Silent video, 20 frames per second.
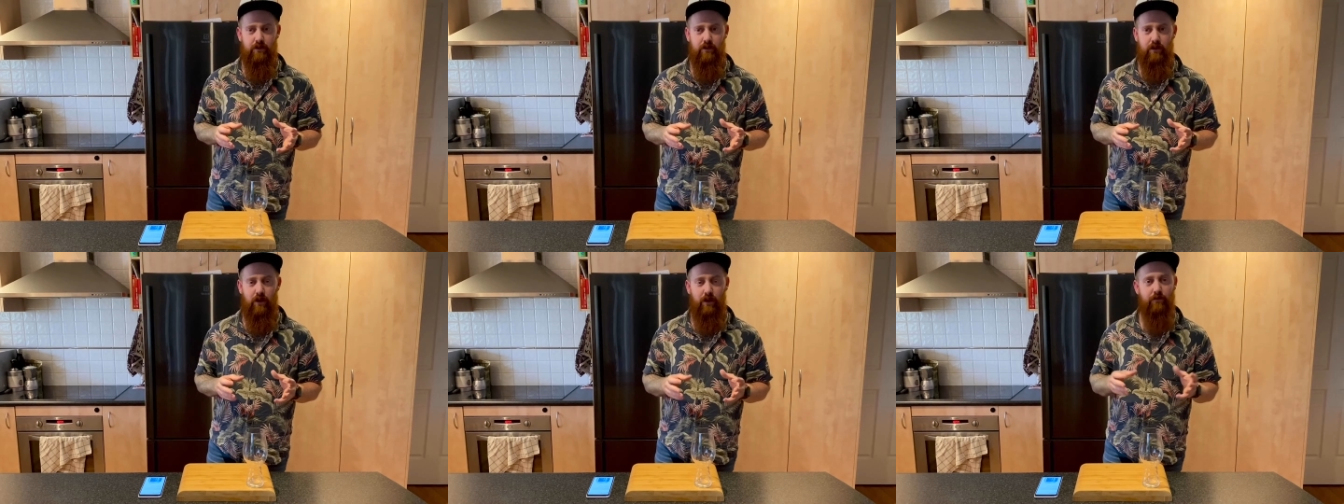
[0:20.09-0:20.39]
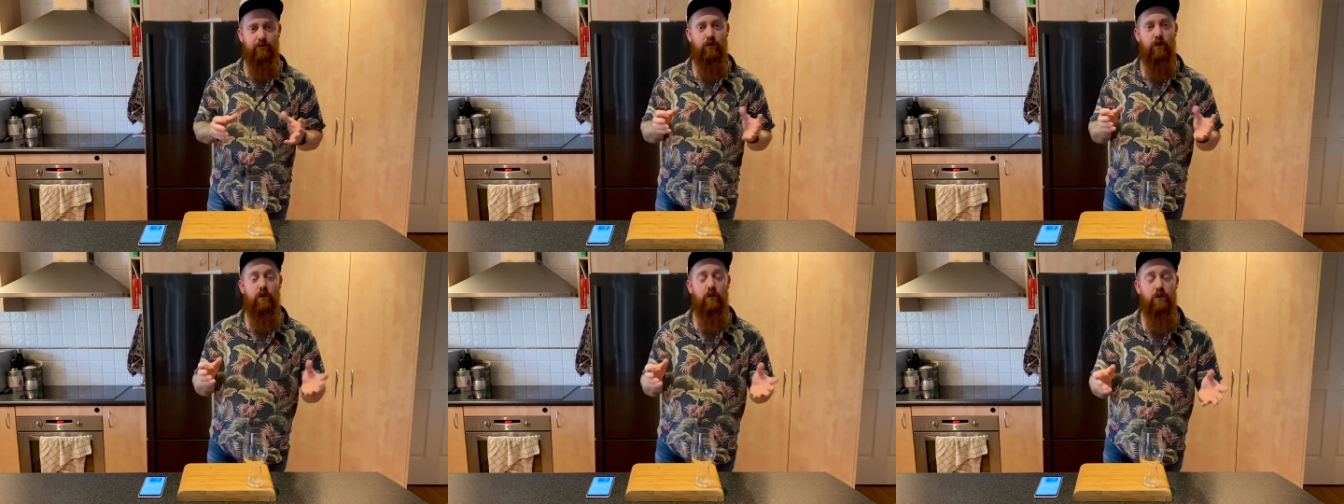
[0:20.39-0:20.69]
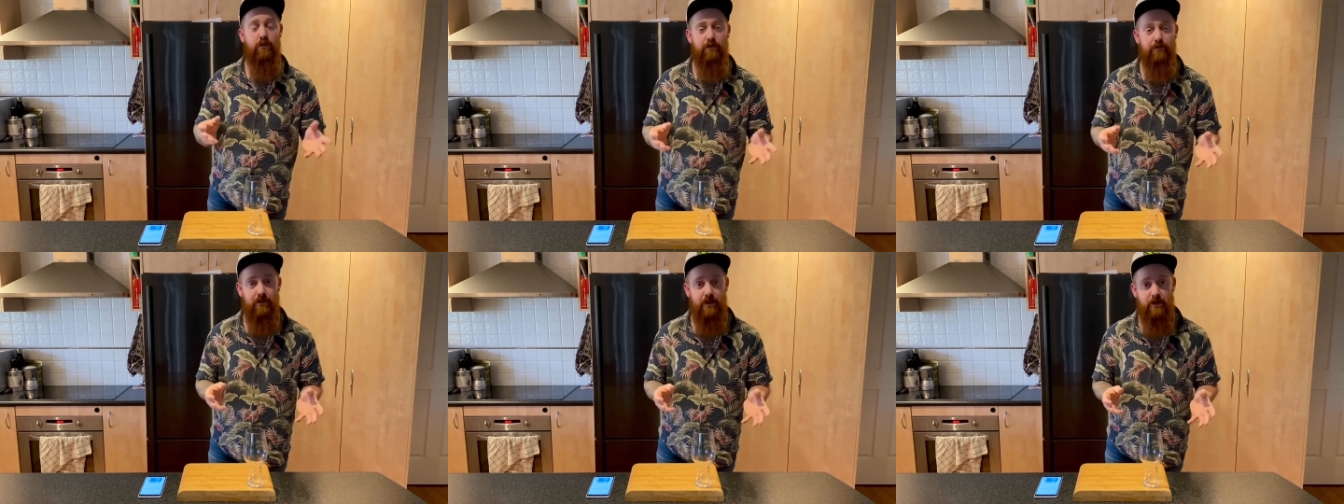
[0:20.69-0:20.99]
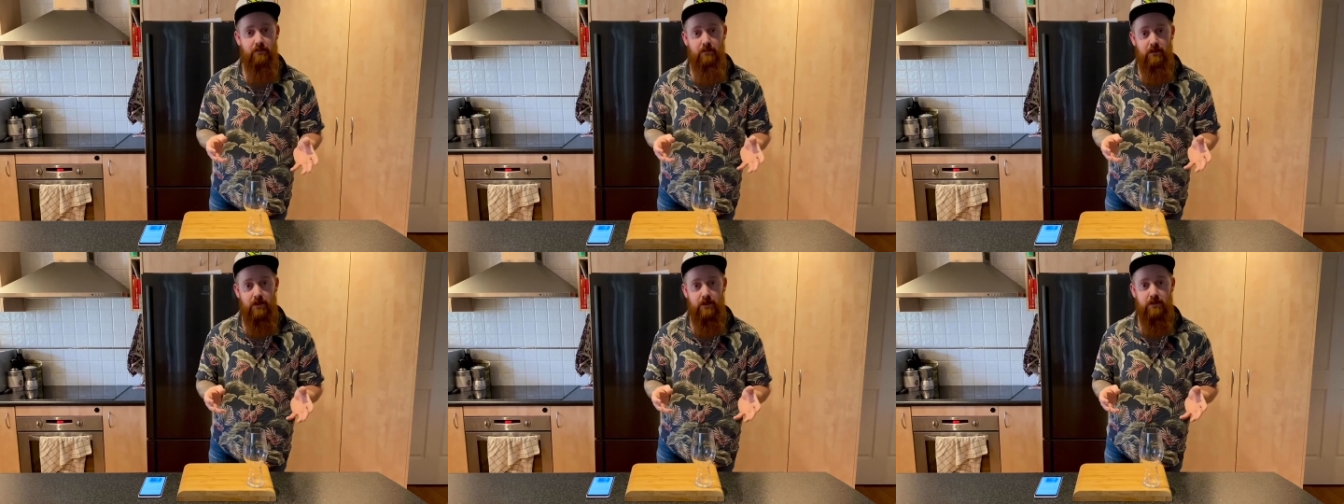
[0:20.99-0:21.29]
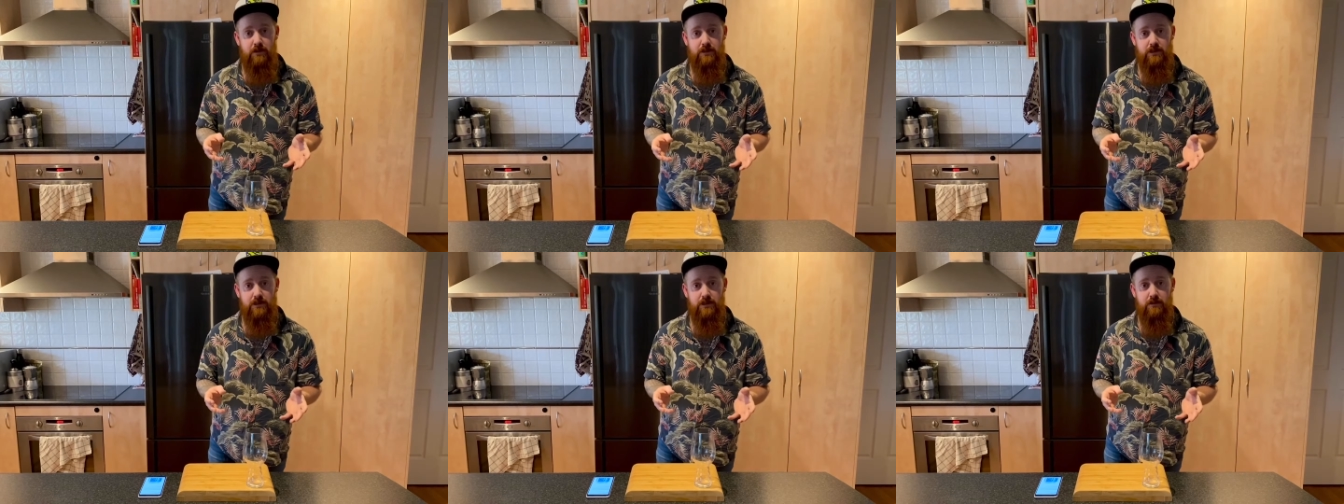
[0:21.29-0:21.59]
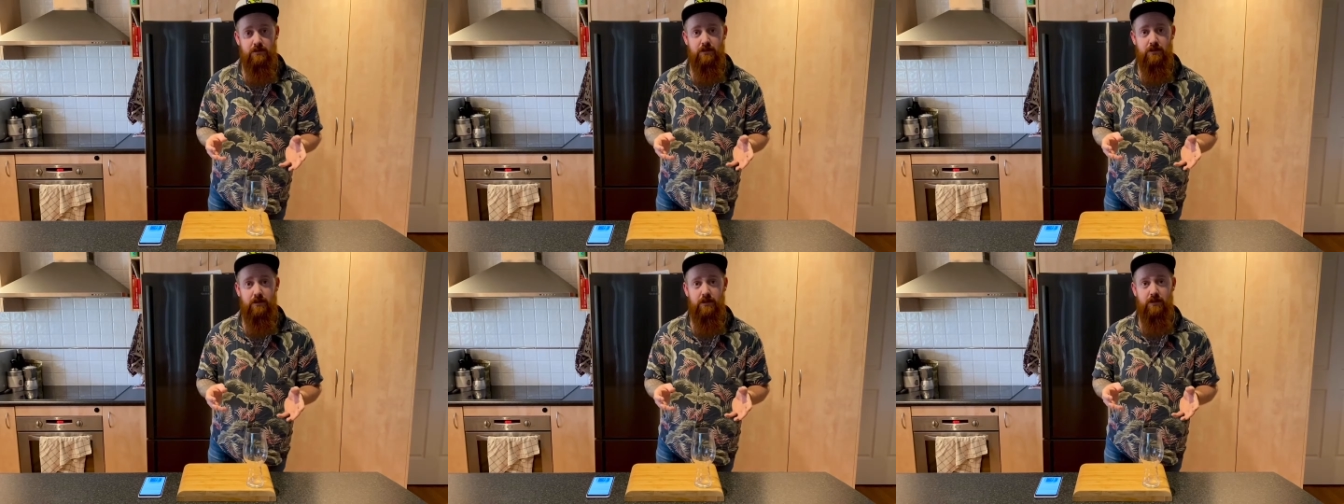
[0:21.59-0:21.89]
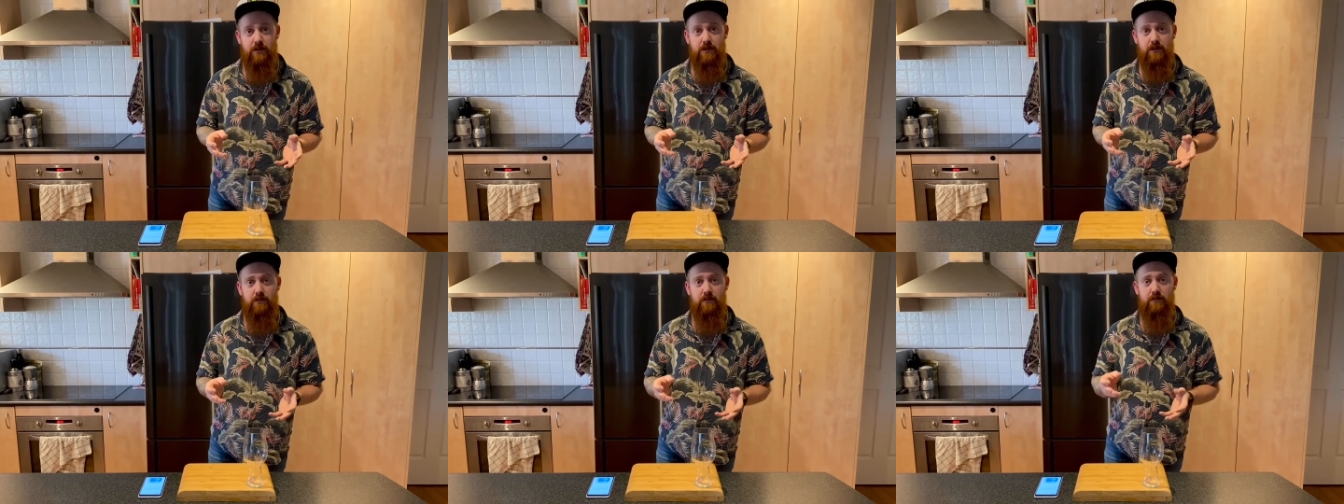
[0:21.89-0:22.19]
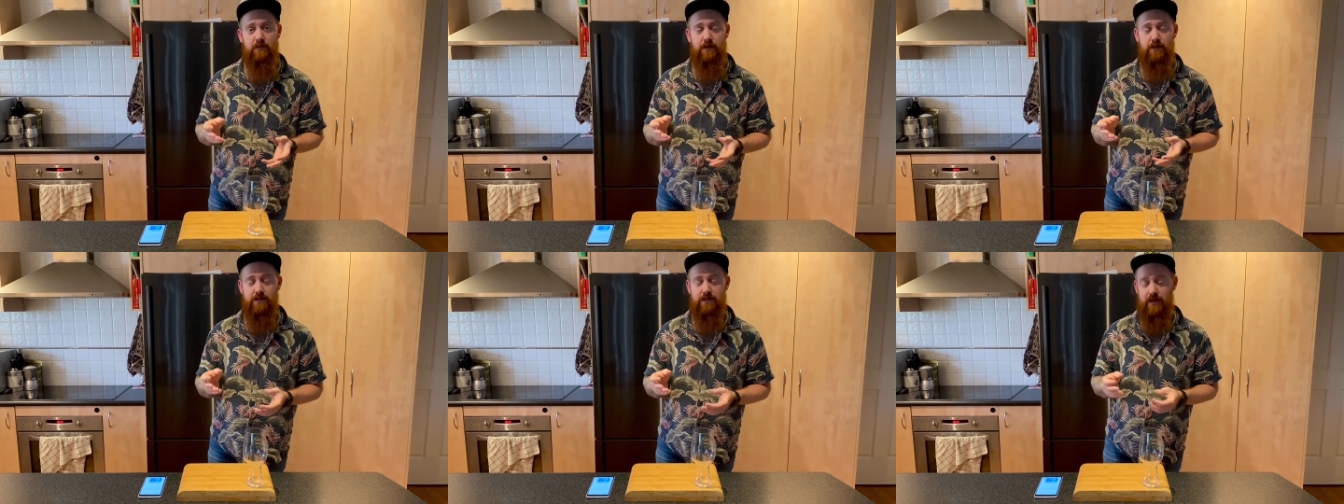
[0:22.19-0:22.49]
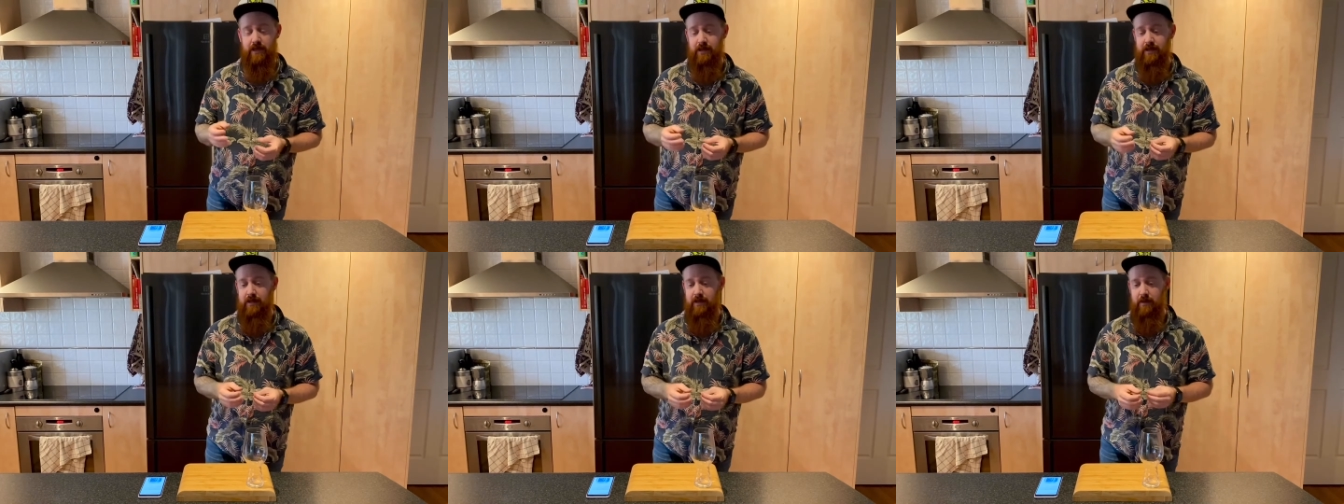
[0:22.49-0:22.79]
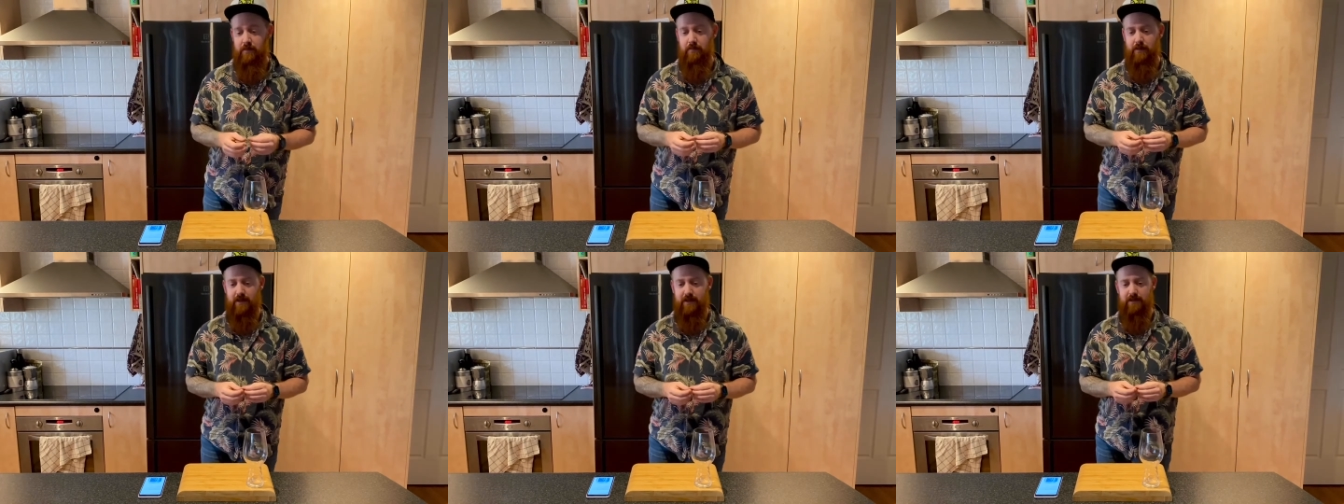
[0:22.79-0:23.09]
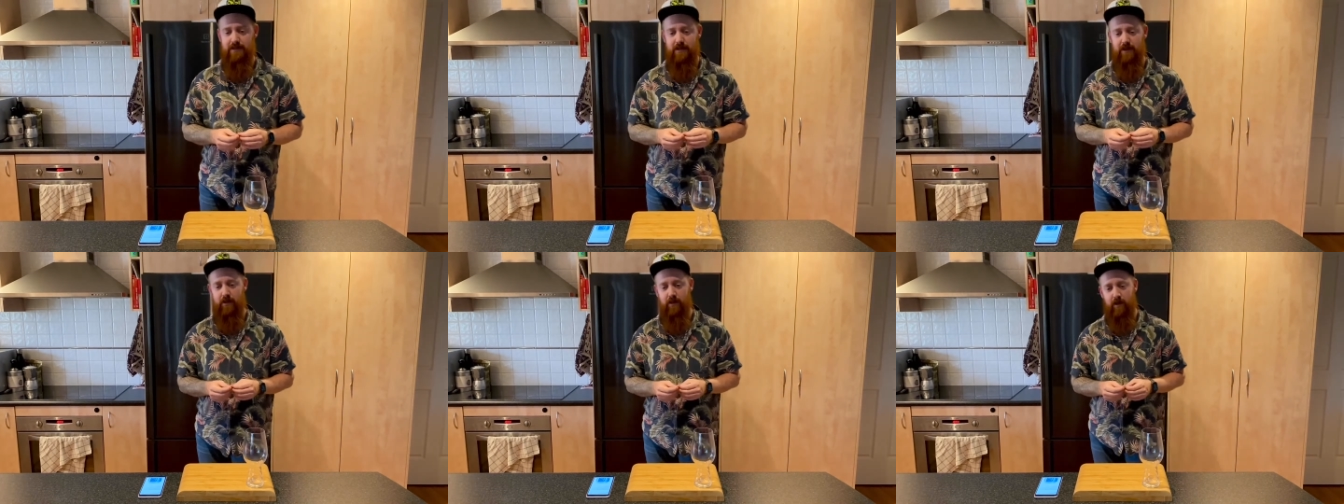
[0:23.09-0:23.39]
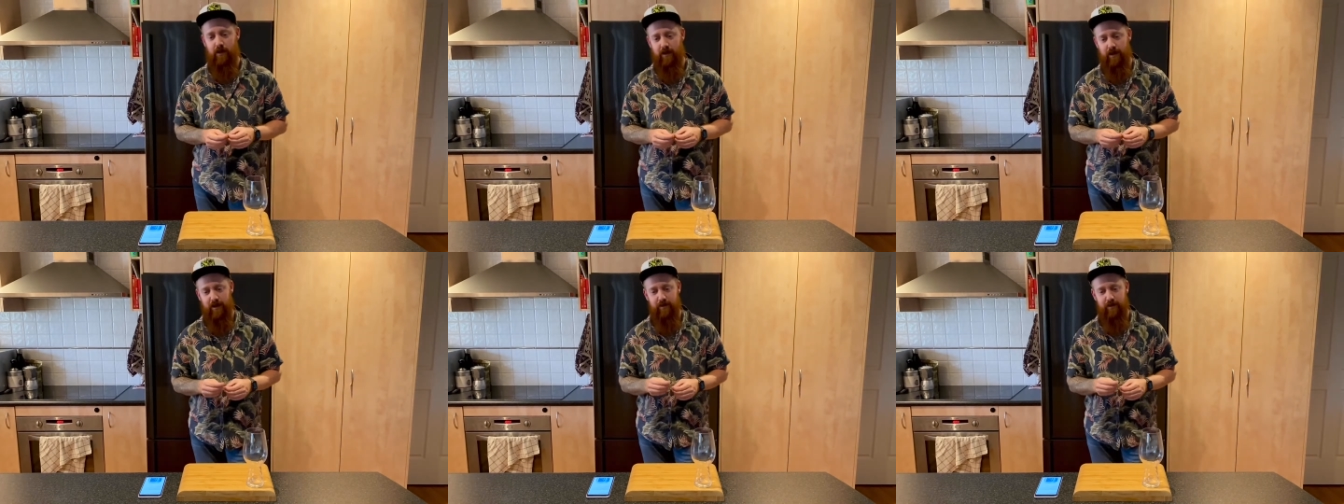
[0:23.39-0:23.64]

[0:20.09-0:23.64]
I've not heard of them per se, but uh, I have